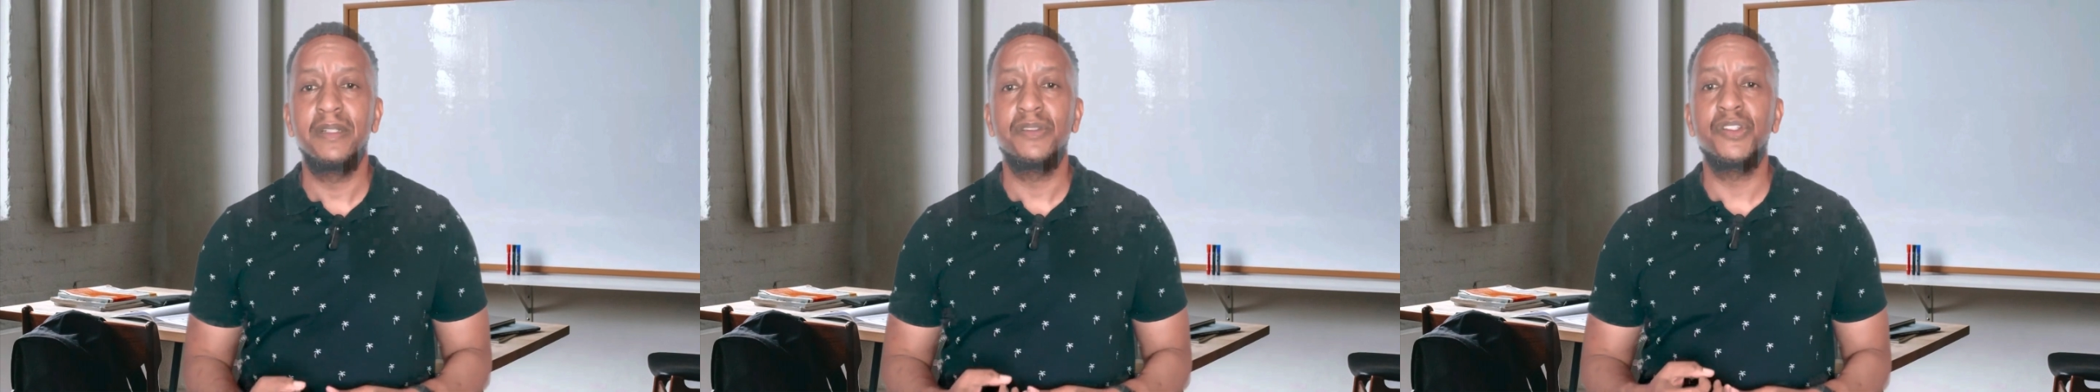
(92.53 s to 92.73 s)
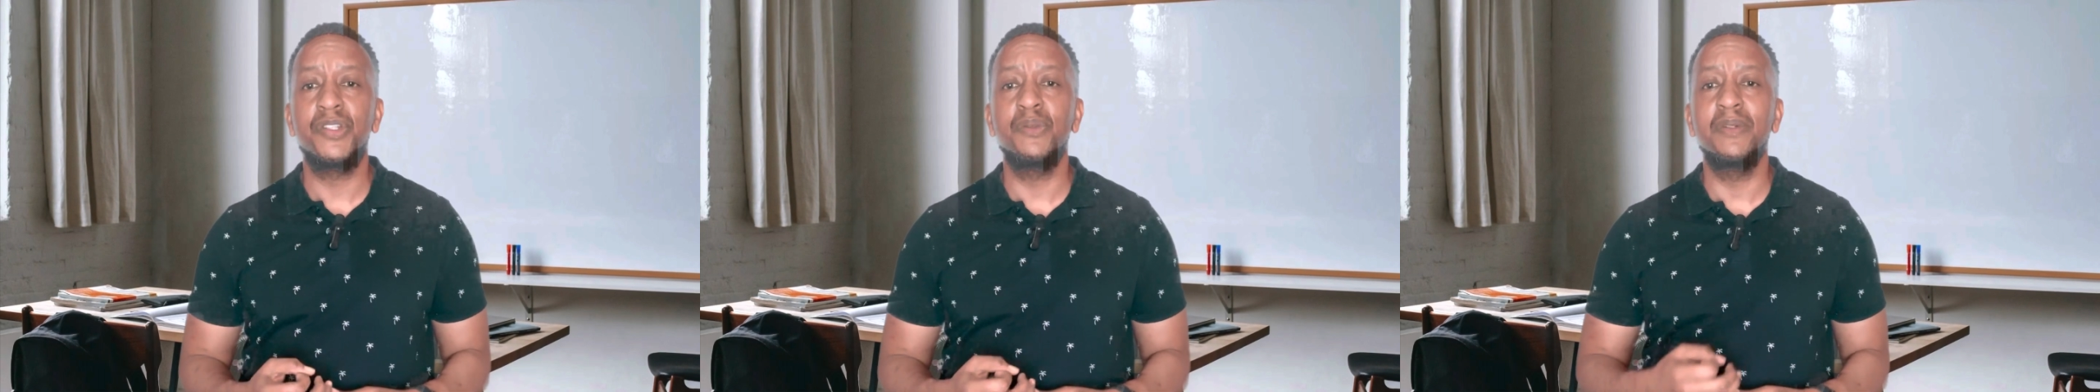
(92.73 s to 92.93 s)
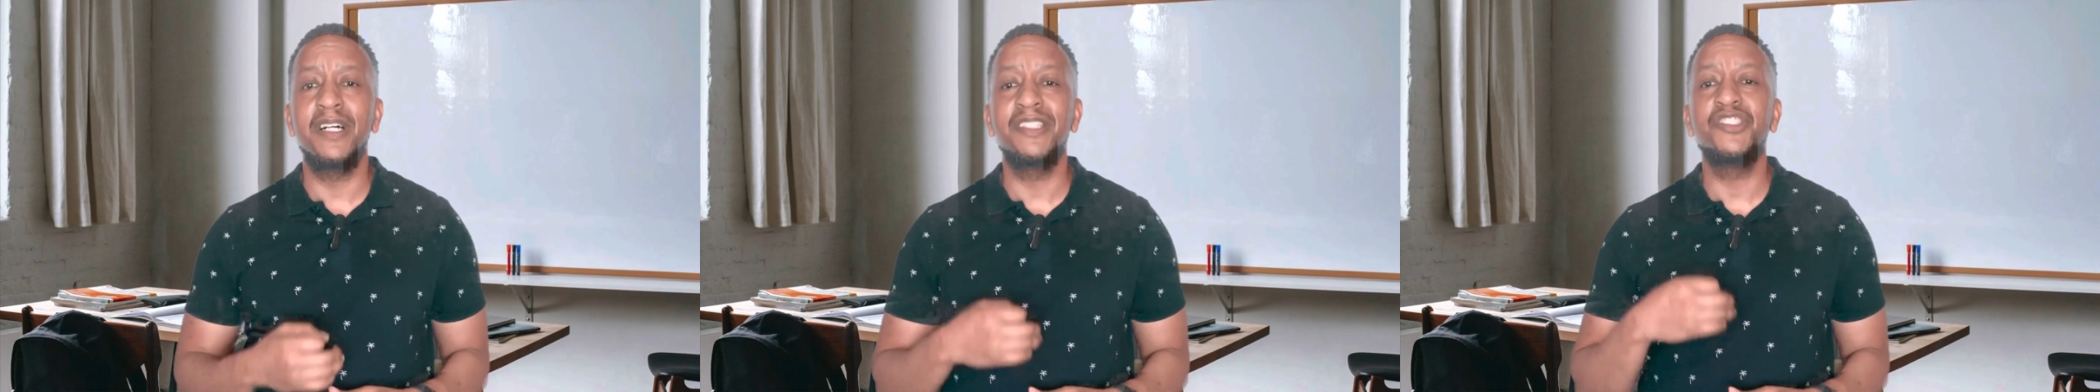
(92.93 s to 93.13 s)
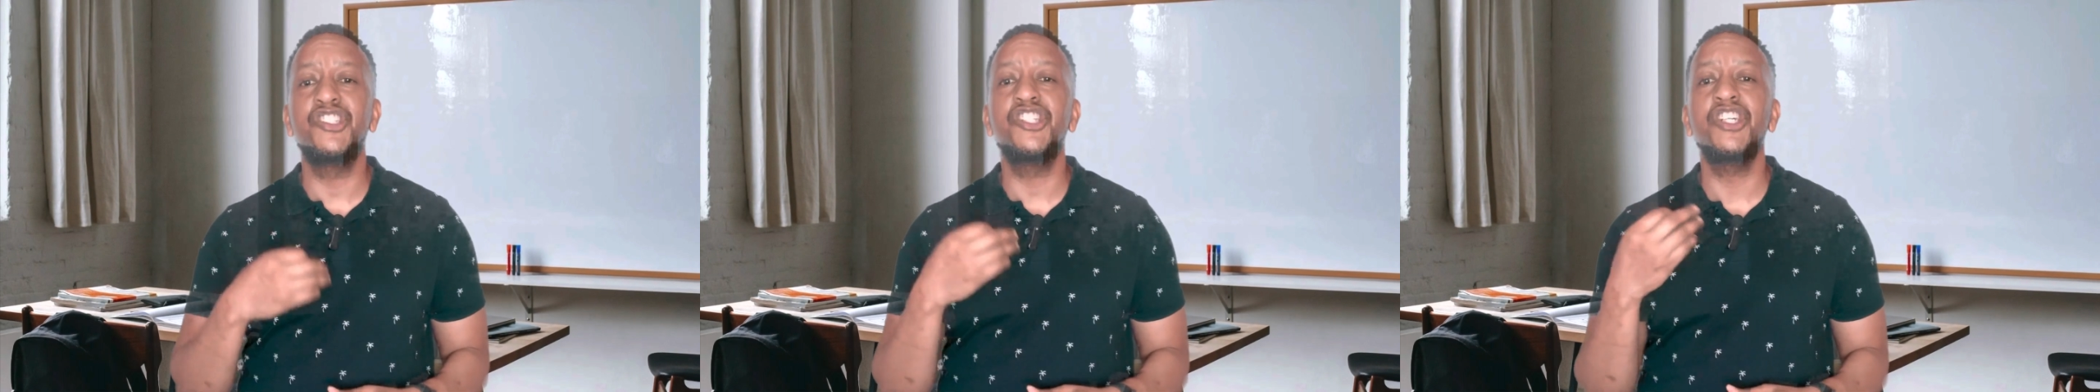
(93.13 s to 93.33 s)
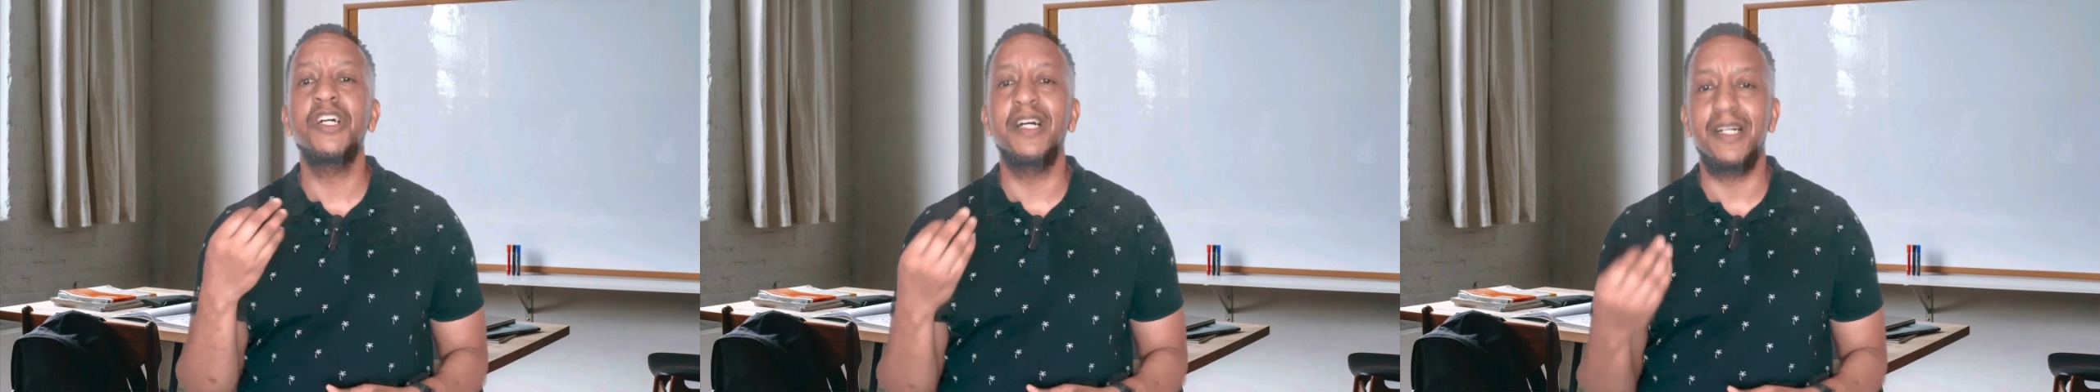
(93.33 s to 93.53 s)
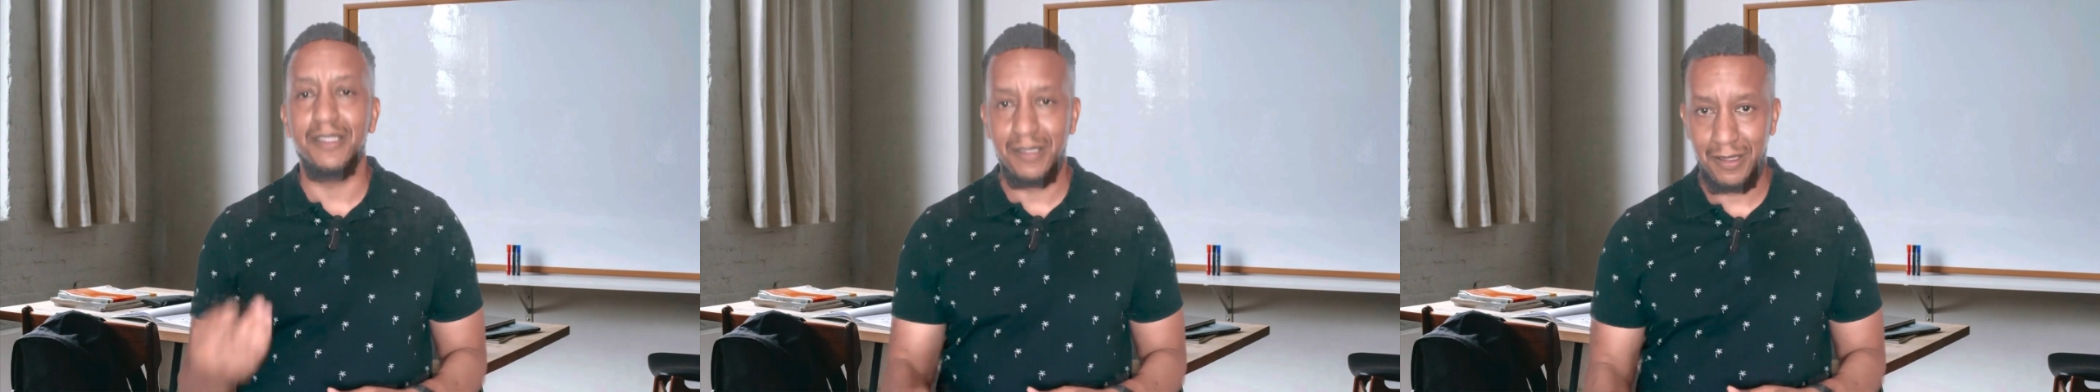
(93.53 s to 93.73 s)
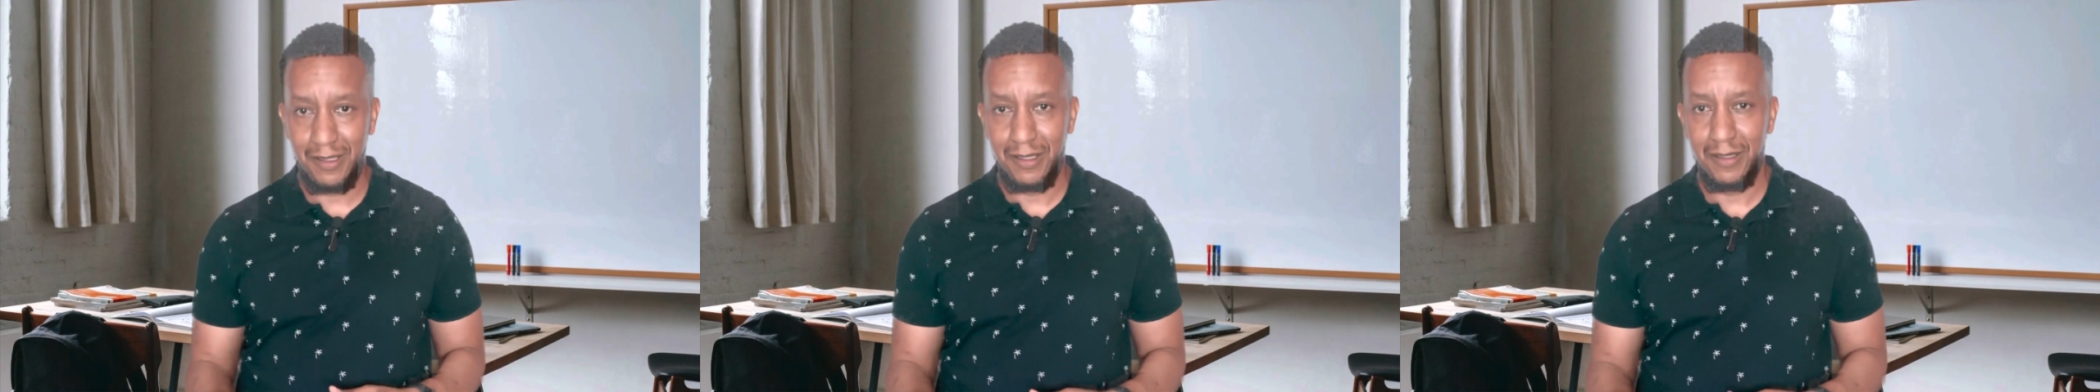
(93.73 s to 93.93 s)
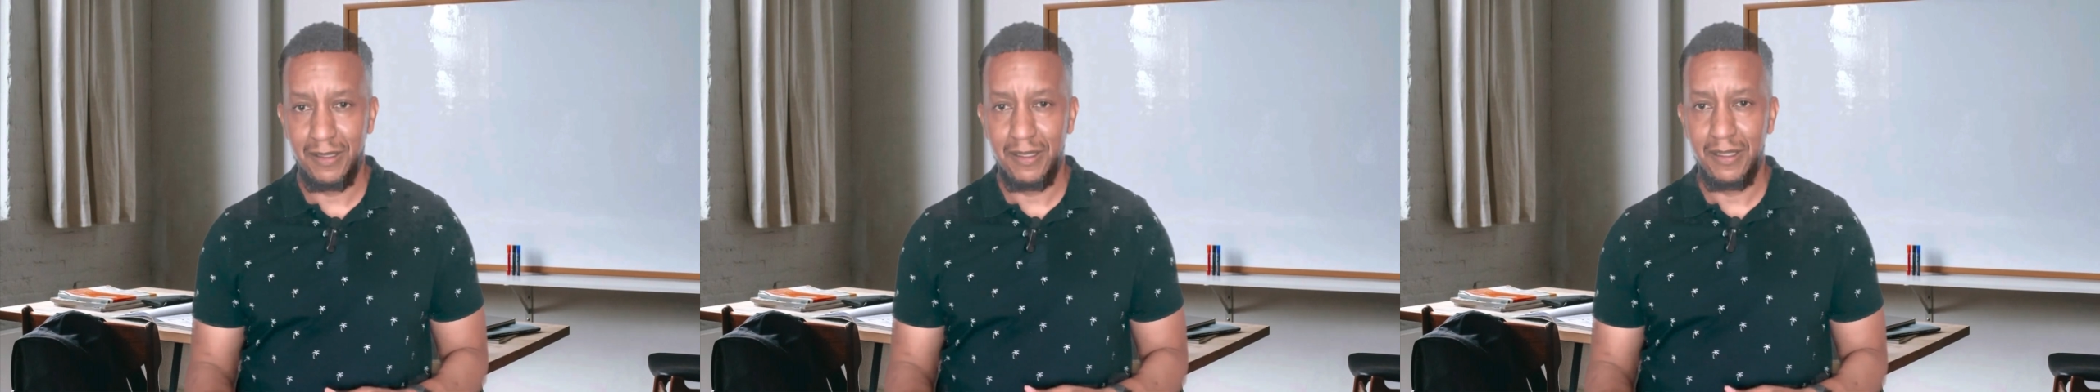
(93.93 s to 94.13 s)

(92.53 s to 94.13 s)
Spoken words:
to adjust.